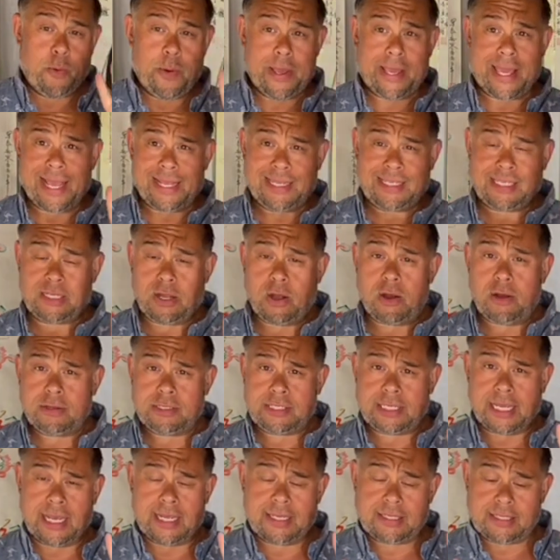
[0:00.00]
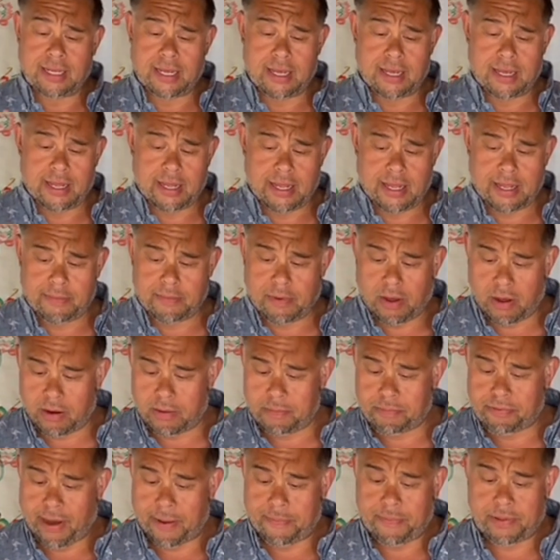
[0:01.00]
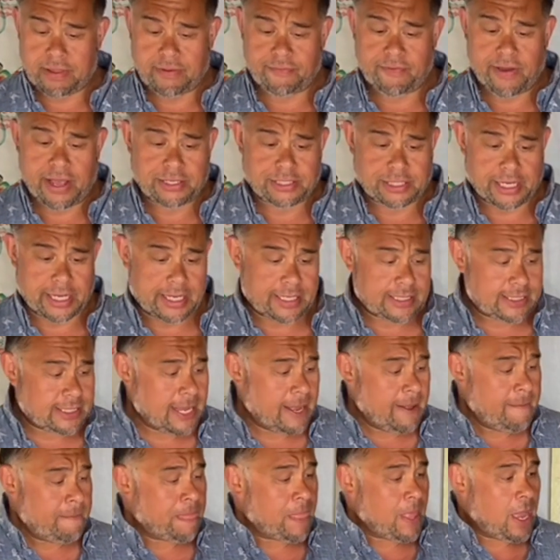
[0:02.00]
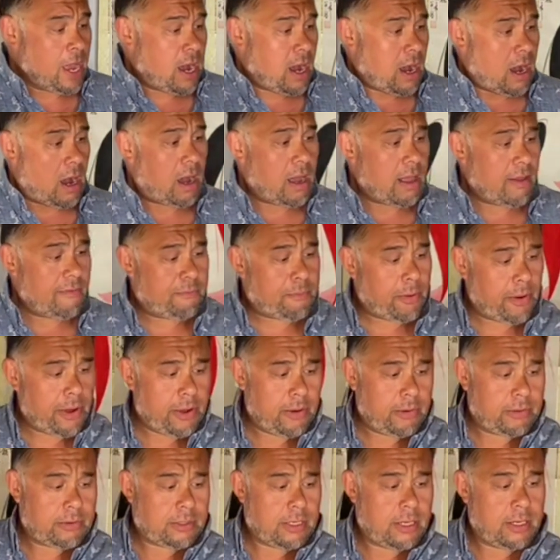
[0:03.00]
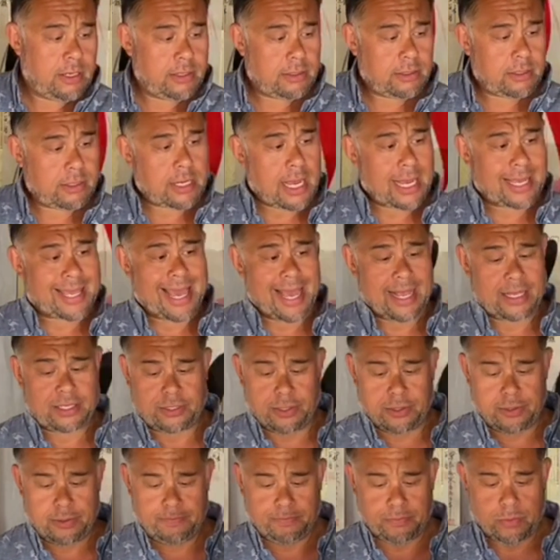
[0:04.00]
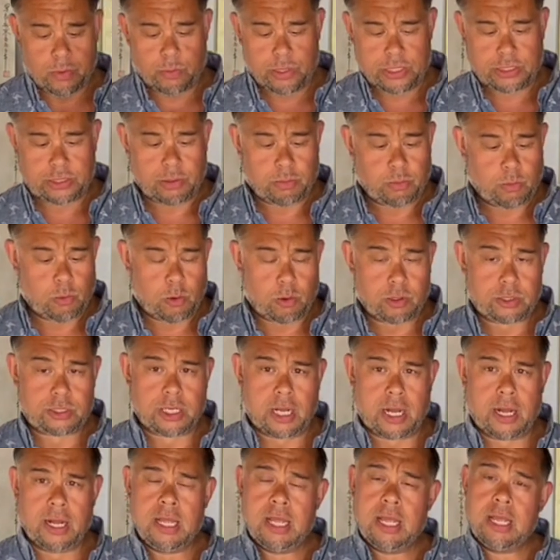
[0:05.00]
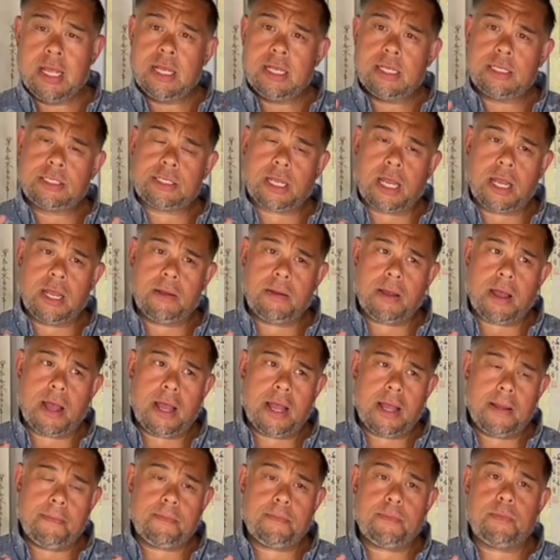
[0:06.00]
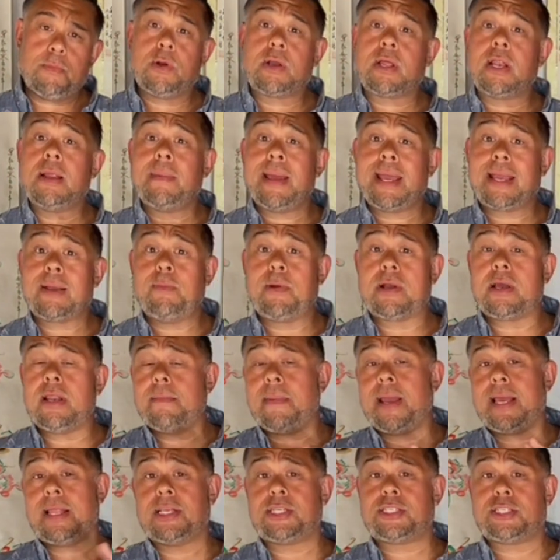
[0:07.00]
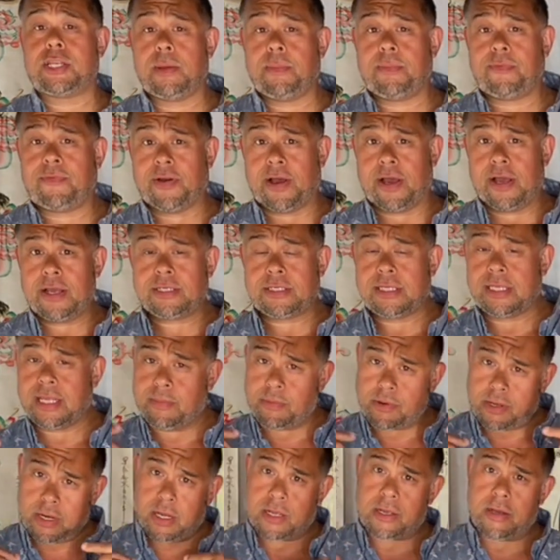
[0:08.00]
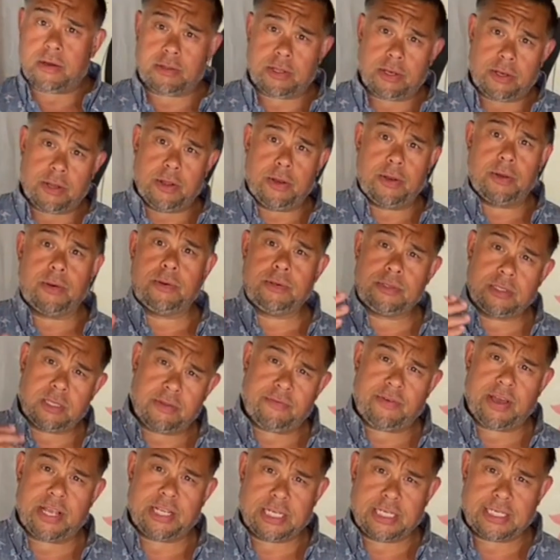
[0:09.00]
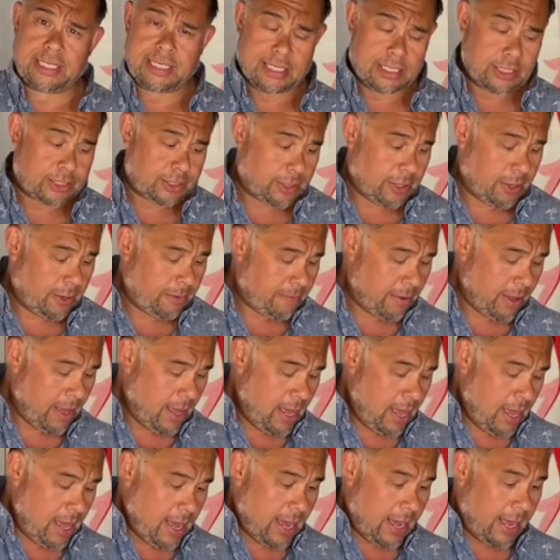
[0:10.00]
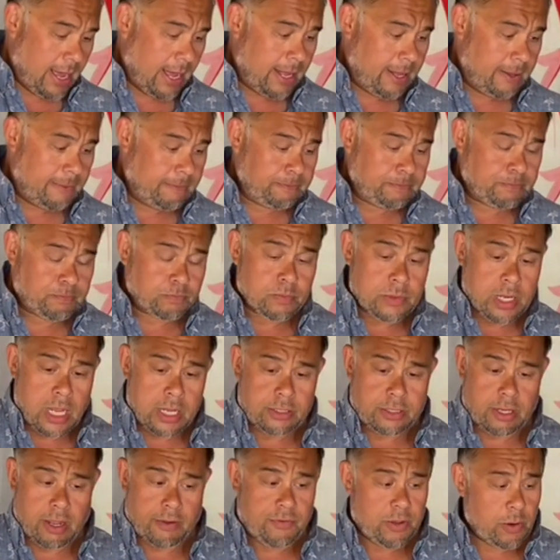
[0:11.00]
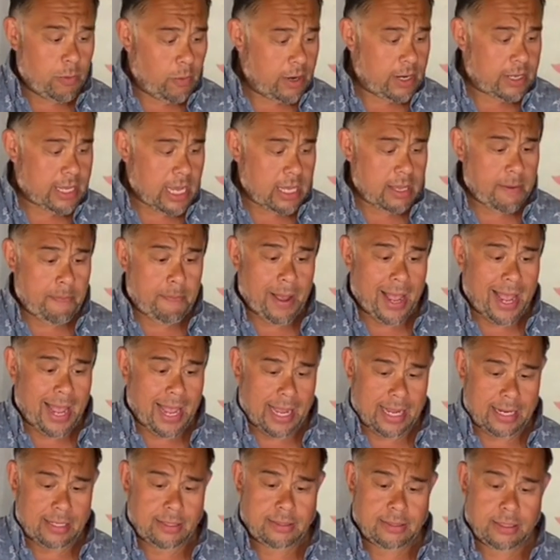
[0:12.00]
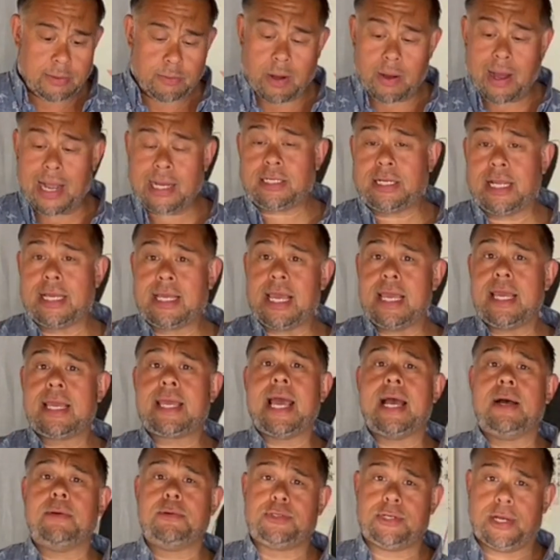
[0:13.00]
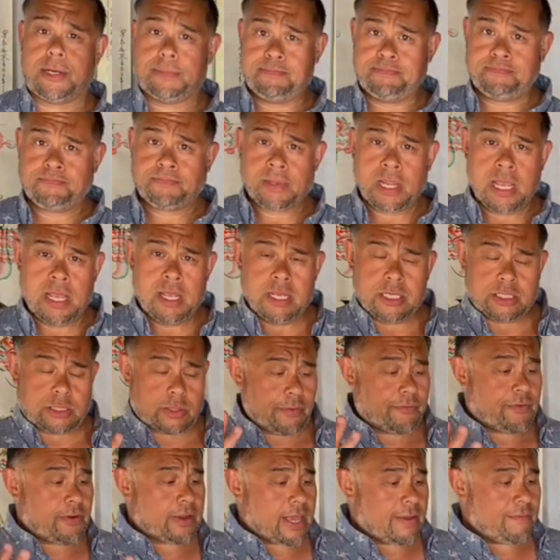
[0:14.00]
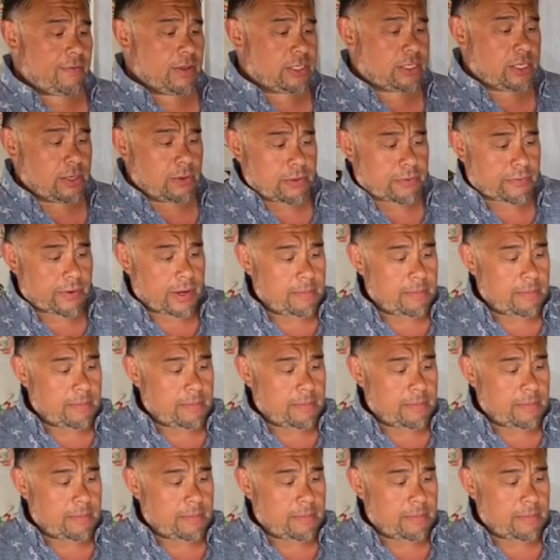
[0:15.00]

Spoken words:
we get started on prepping the veggies, I've boiled a kettle with some water. So we're gonna make the soup first, and then we're gonna cook the noodles and the veggies in the soup. So if you want to get your pan, well, actually get your kettles on. So if I give you 2 or 3